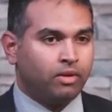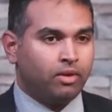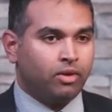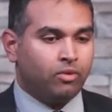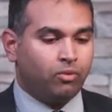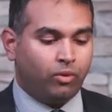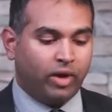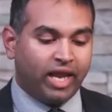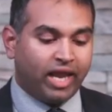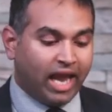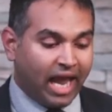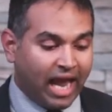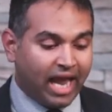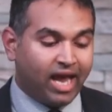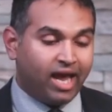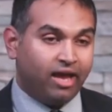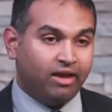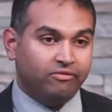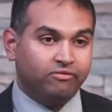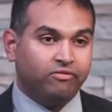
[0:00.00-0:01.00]
We
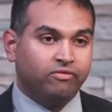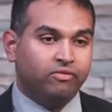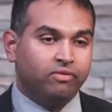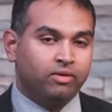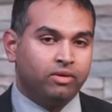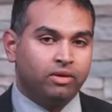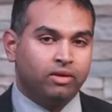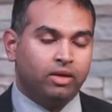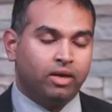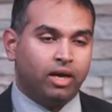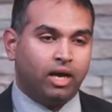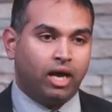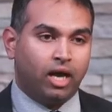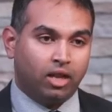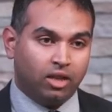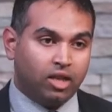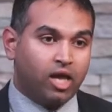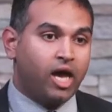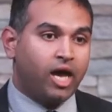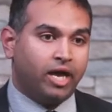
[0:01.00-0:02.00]
have a
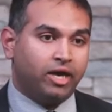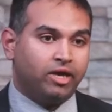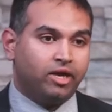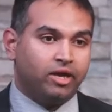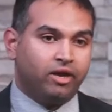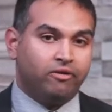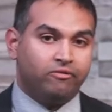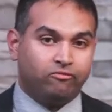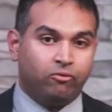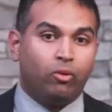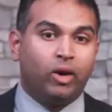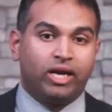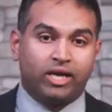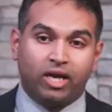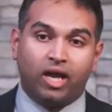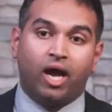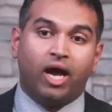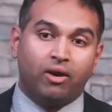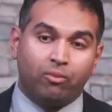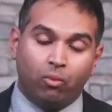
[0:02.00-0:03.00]
lot of what
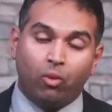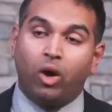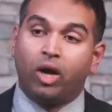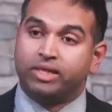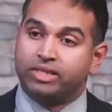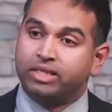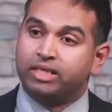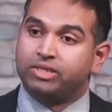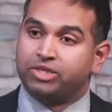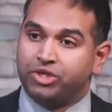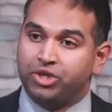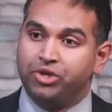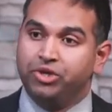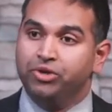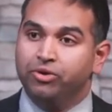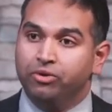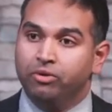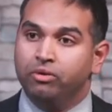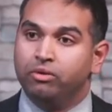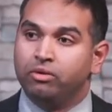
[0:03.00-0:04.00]
God wants us to
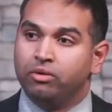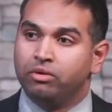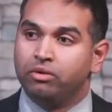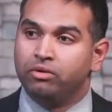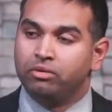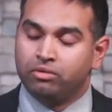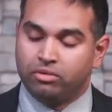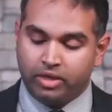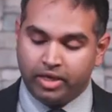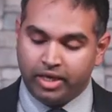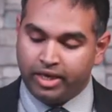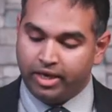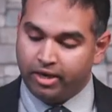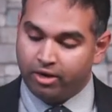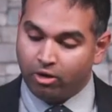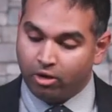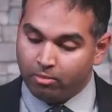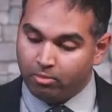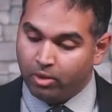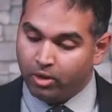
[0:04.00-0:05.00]
do in
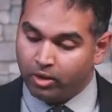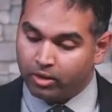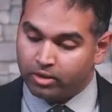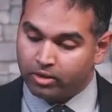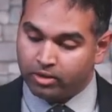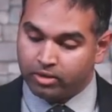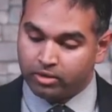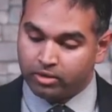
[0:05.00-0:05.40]
our book.